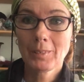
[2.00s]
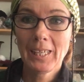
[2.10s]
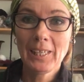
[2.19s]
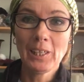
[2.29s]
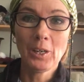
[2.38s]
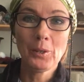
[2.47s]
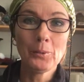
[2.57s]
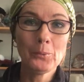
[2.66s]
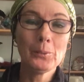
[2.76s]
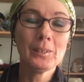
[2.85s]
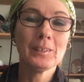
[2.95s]

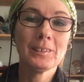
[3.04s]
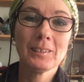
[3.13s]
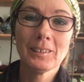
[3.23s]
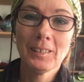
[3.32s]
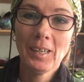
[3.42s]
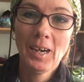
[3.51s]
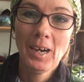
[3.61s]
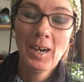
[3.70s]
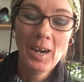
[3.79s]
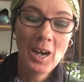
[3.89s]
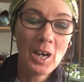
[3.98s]
Hello.
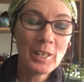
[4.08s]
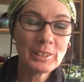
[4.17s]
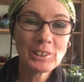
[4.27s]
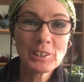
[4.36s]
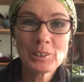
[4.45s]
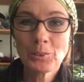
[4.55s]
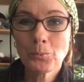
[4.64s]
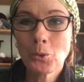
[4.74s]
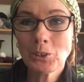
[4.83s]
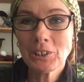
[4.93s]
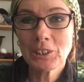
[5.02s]
I just
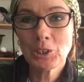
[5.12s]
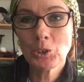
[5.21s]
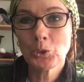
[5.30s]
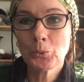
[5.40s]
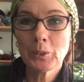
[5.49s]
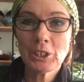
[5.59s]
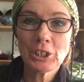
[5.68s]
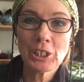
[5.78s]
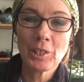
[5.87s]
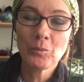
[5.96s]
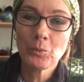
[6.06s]
wanted to wish
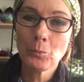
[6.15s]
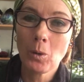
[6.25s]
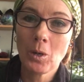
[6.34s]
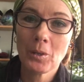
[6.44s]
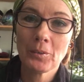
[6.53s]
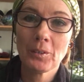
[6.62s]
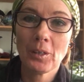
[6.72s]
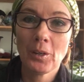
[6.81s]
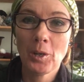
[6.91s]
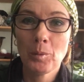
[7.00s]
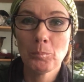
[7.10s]
everyone
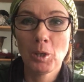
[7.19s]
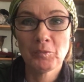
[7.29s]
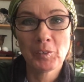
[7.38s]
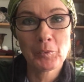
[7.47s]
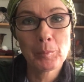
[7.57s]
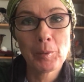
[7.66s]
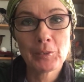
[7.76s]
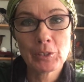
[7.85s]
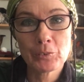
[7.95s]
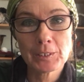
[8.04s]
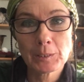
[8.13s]
um, a very Merry
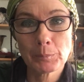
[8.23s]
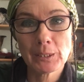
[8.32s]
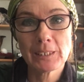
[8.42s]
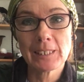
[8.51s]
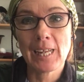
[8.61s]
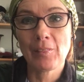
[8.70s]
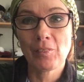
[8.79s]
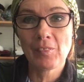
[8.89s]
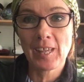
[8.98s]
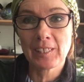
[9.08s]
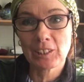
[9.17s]
Christmas and
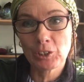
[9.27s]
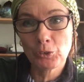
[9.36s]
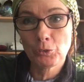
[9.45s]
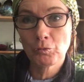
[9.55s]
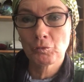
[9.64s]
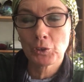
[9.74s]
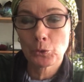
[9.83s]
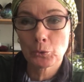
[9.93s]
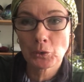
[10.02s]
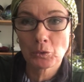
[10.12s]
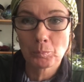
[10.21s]
thank you for
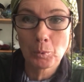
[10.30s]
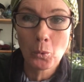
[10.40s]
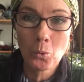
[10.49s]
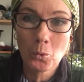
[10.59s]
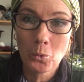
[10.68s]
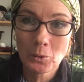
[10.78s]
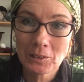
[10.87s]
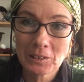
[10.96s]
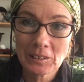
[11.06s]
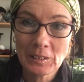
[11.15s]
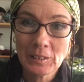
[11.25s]
your
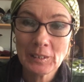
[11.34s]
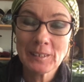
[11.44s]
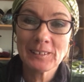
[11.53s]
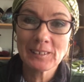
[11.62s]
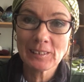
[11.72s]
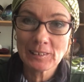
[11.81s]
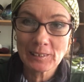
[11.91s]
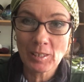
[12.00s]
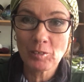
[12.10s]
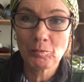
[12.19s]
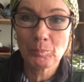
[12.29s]
support since
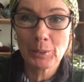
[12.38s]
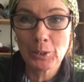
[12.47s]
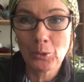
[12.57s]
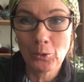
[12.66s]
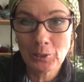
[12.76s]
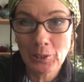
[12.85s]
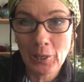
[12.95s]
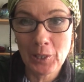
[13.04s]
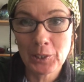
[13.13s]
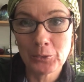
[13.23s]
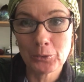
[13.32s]
I've been
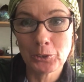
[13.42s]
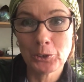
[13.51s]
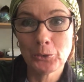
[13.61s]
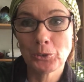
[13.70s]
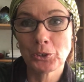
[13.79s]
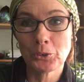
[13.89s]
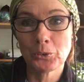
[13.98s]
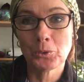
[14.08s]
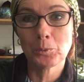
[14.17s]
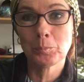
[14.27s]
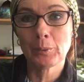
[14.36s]
online on
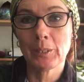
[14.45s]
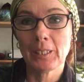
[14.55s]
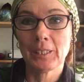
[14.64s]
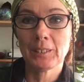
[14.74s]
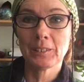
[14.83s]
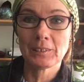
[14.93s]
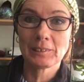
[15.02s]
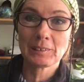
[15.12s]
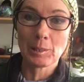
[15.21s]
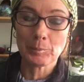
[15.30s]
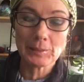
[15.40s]
YouTube in
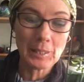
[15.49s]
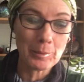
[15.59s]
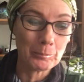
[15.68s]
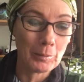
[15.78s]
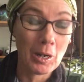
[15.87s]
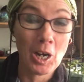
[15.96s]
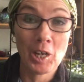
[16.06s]
September.